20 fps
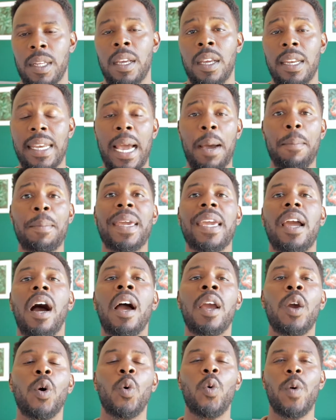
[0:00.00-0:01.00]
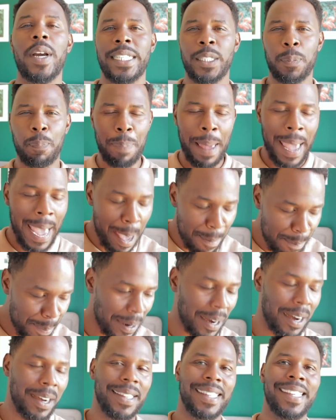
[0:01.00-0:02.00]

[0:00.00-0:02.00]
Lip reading: Now me, I always pepper